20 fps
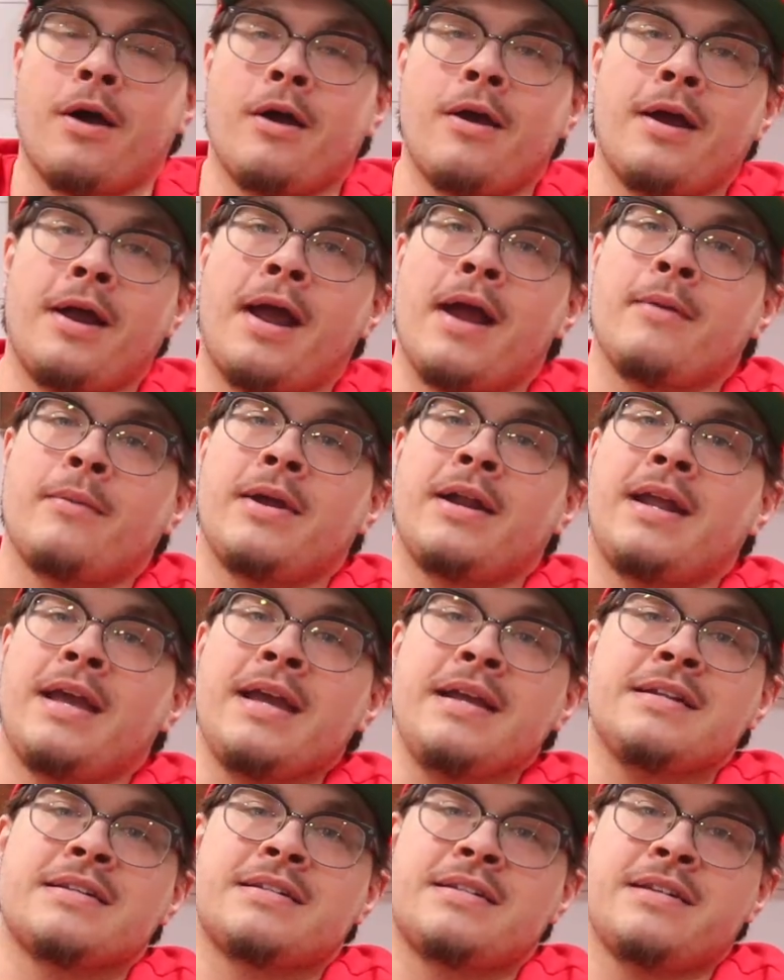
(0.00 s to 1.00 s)
Alright, I read
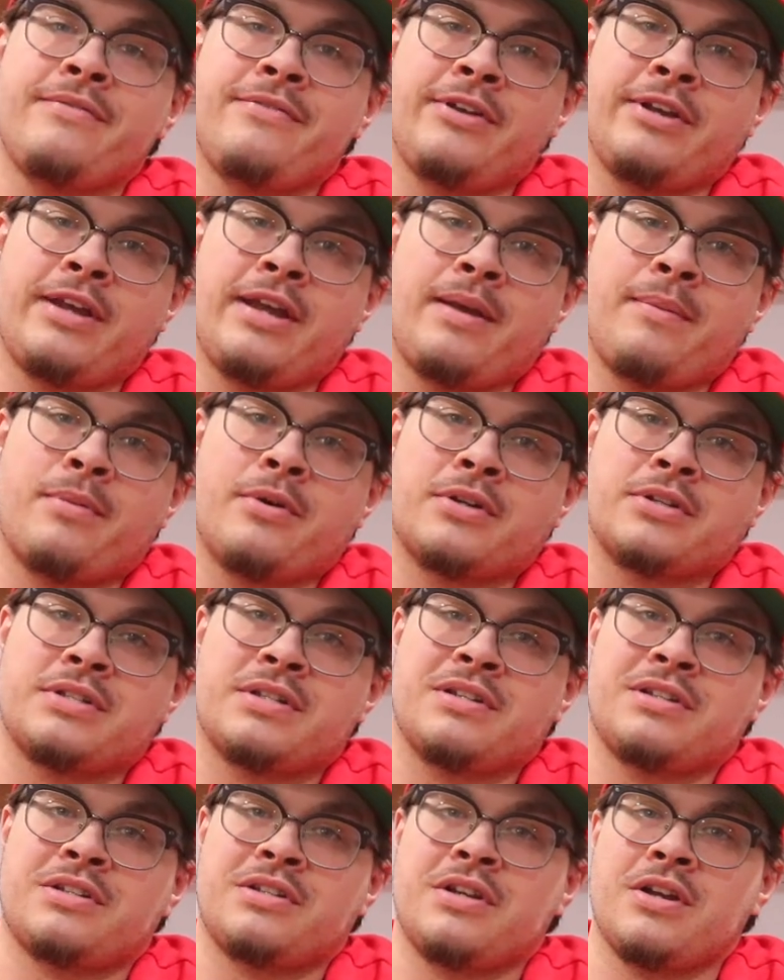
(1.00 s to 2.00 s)
eight Stephen King books
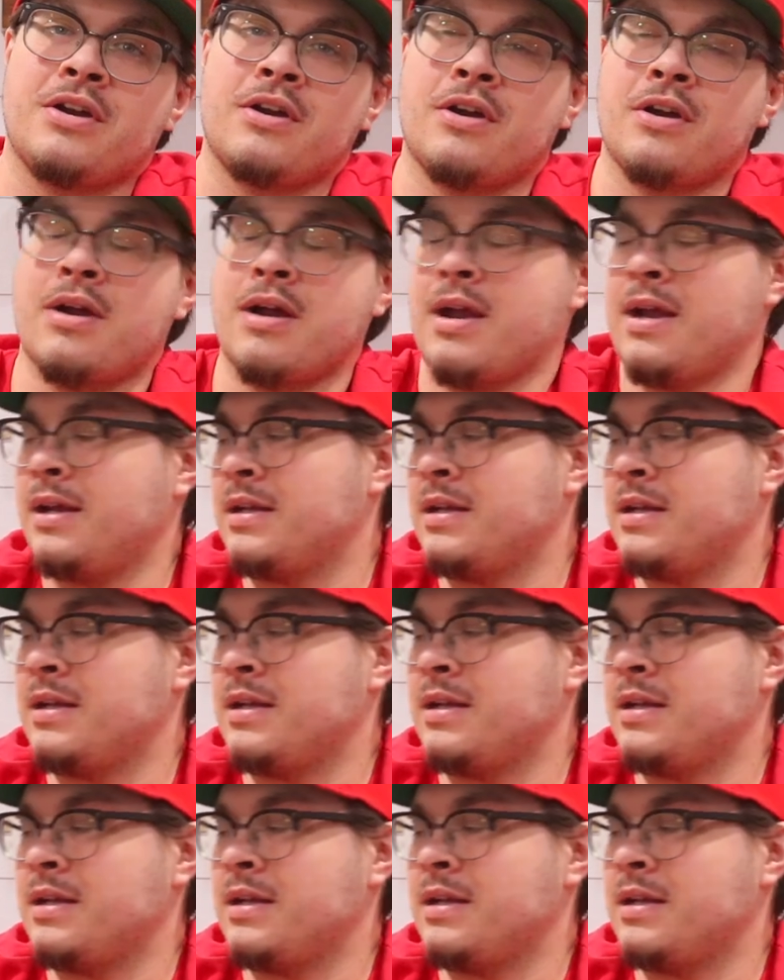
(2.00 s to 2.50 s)
this year.